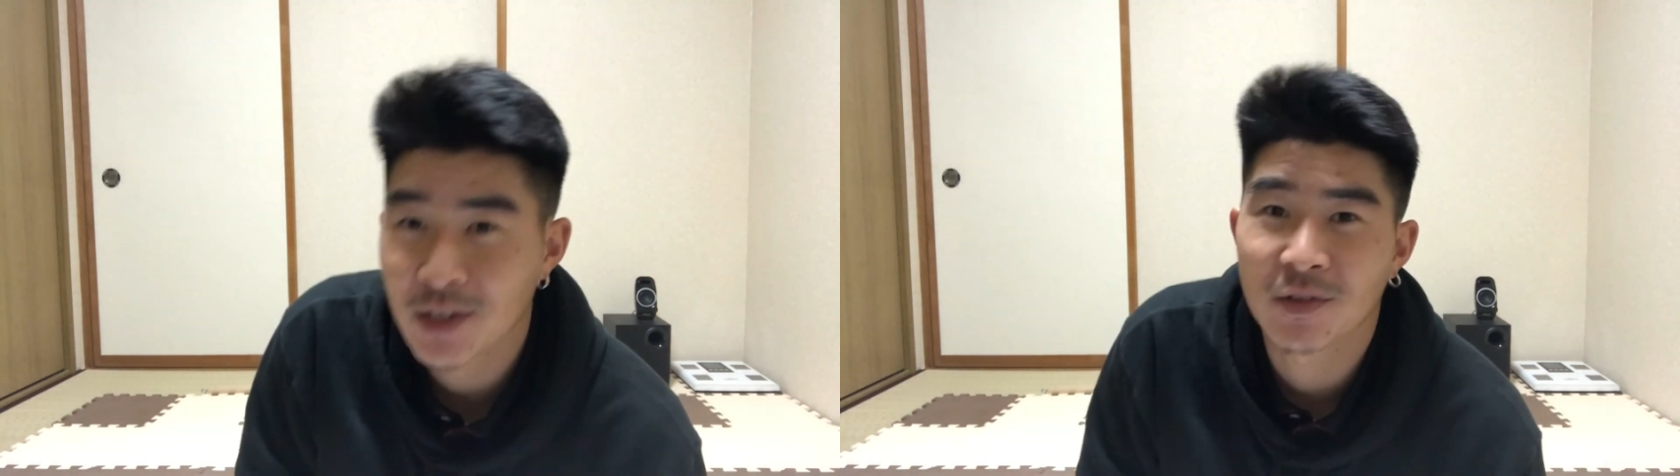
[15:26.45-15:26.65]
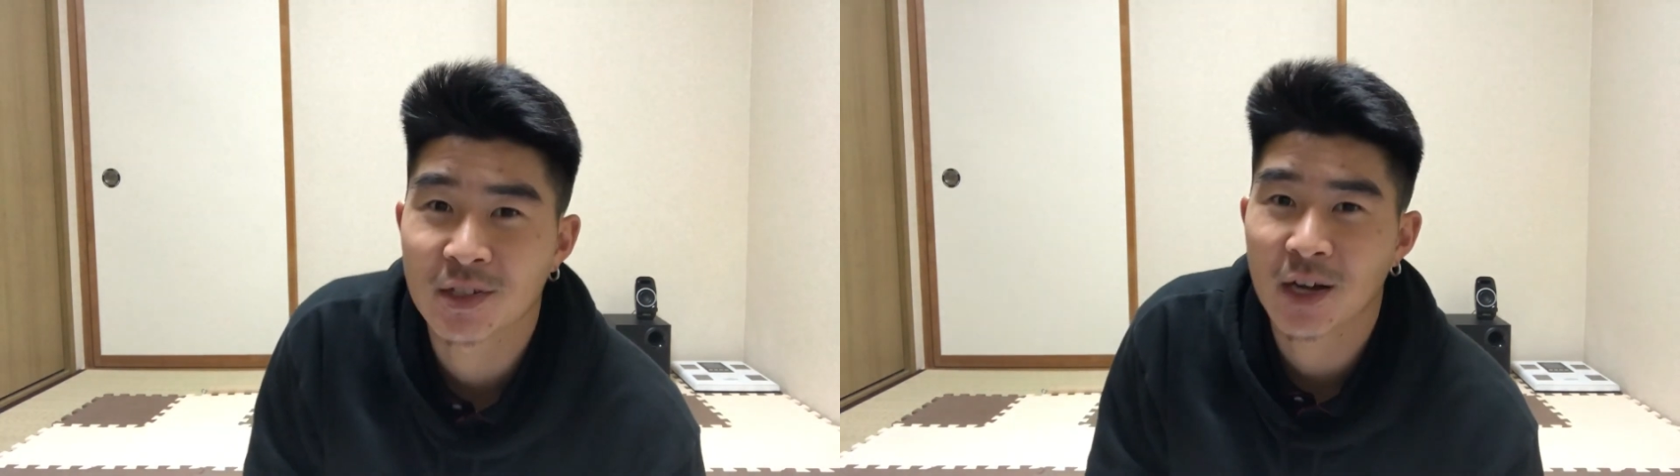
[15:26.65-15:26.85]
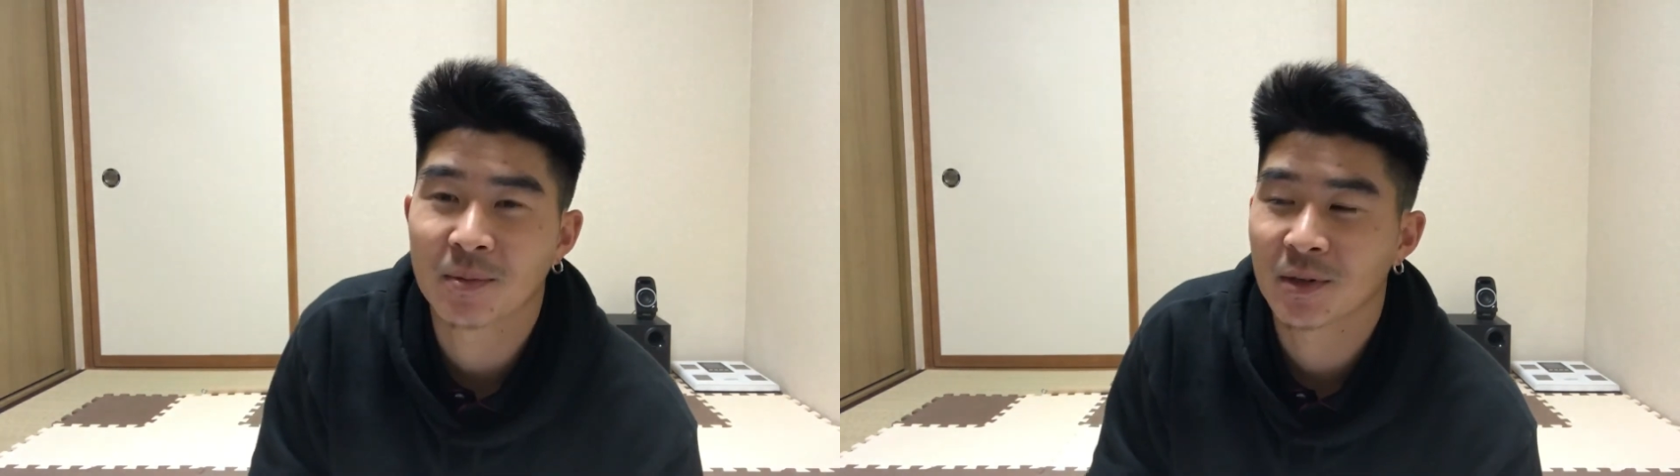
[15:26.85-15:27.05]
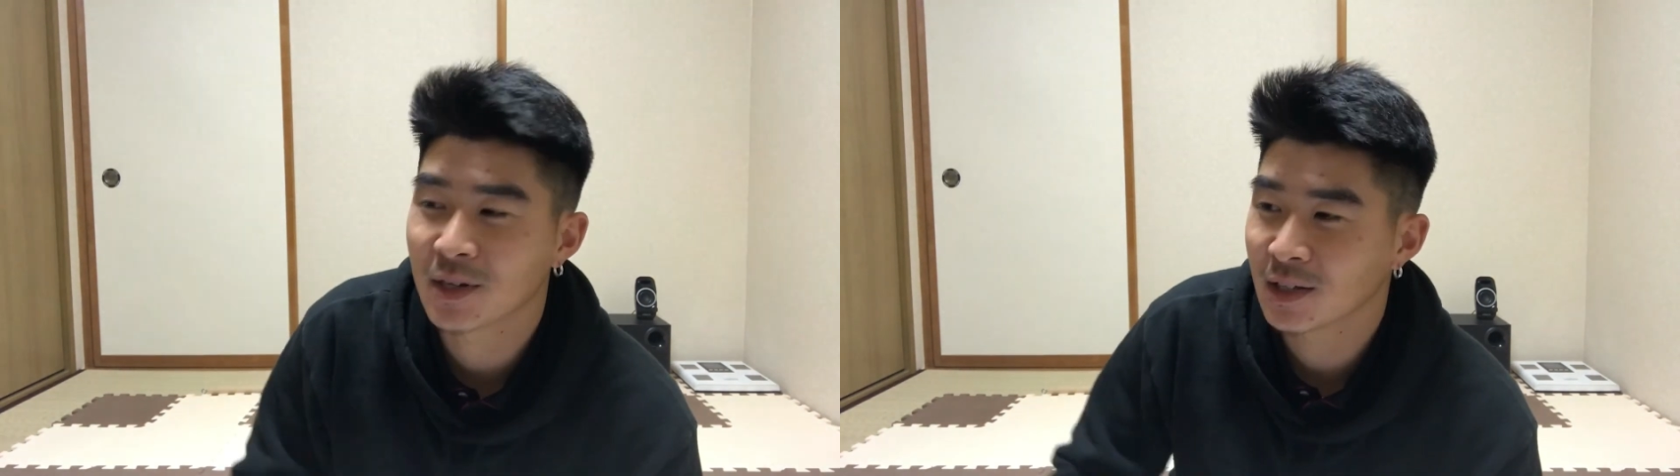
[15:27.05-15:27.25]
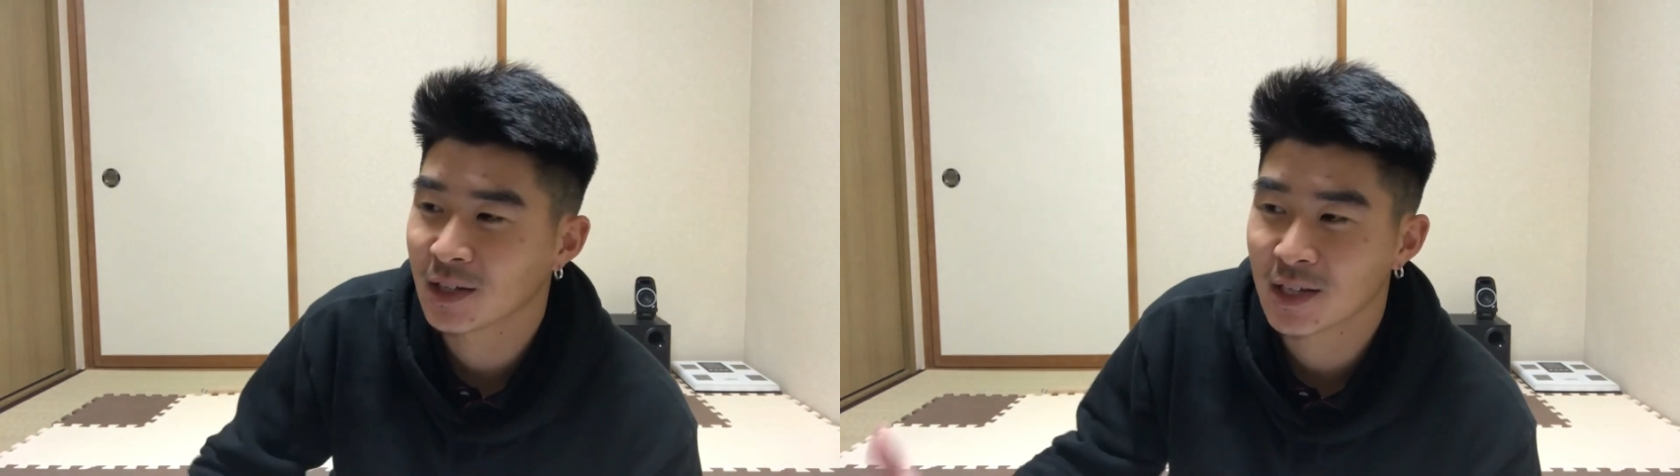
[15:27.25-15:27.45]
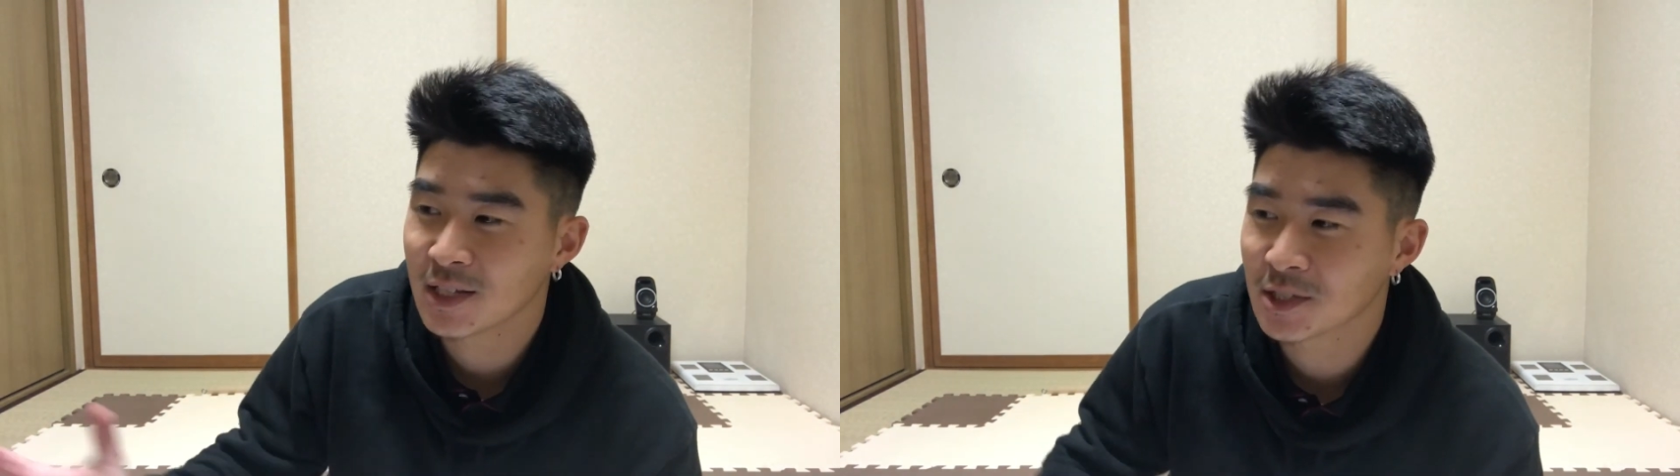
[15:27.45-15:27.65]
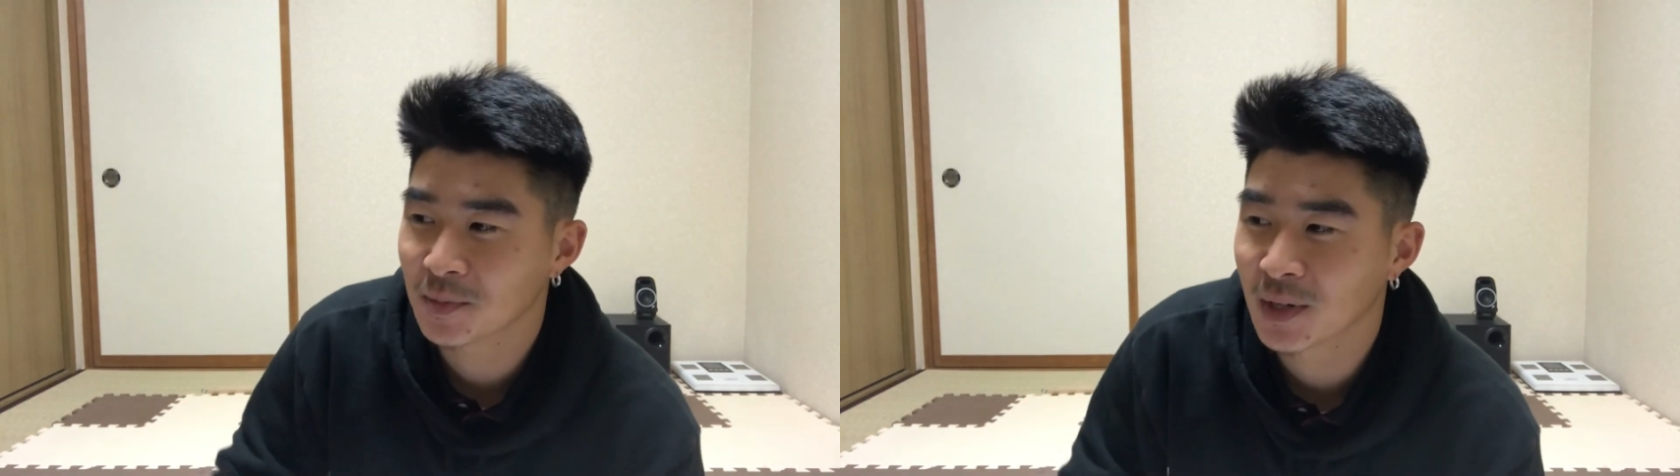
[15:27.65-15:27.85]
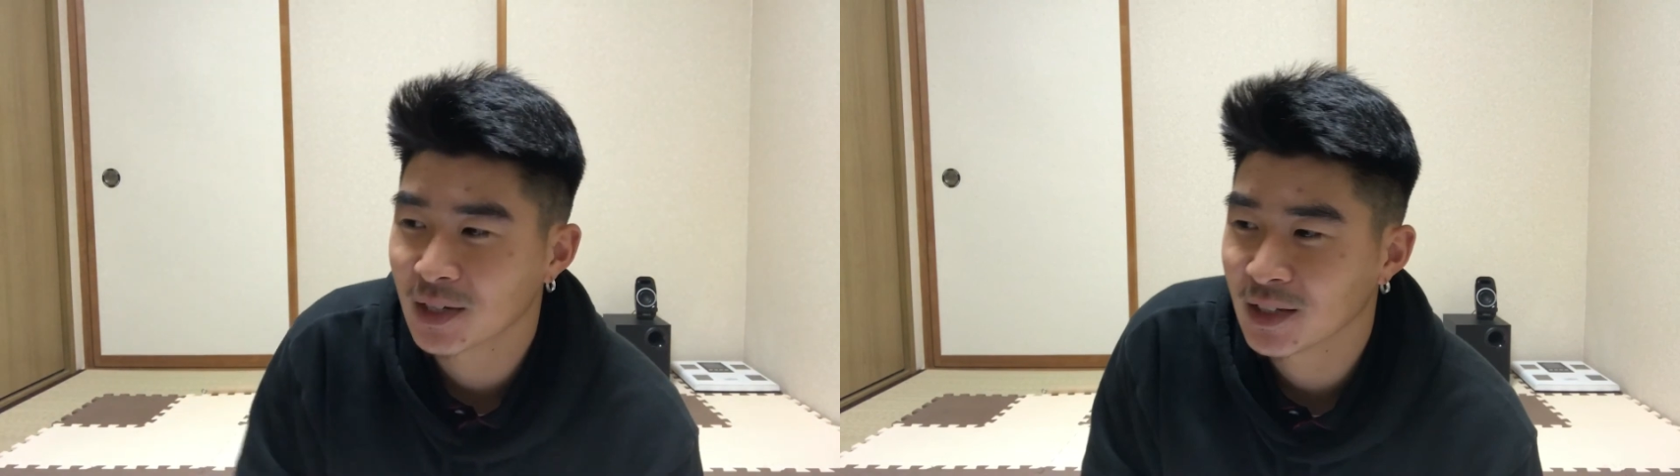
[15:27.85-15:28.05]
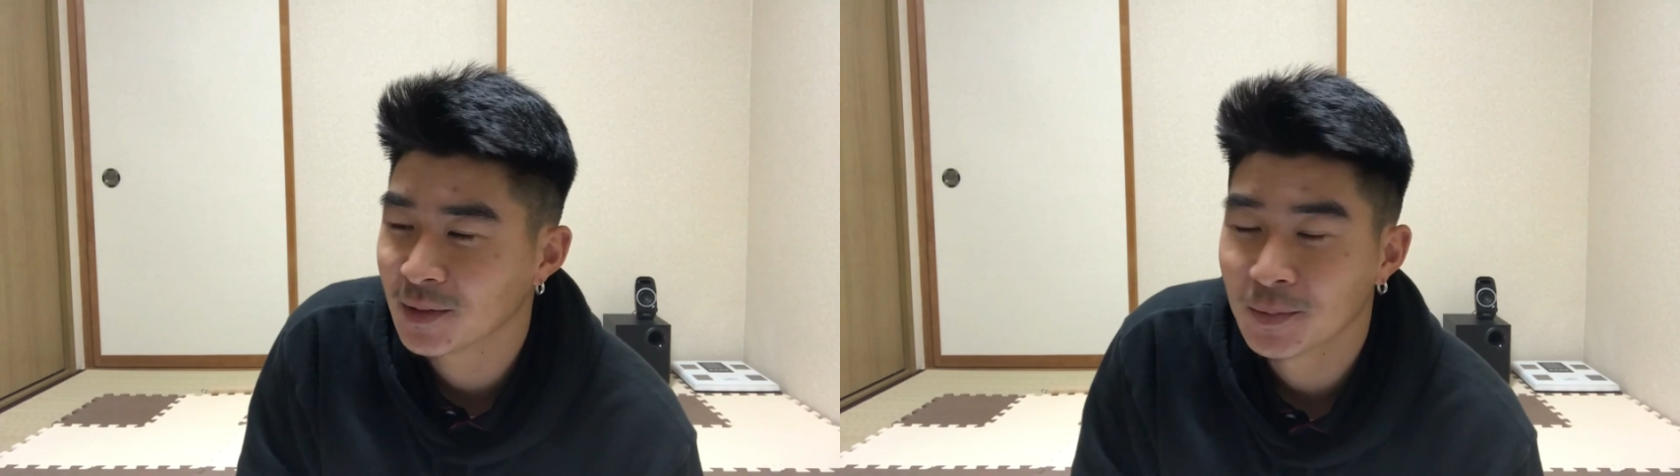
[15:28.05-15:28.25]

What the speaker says: every time they're yelling easy money.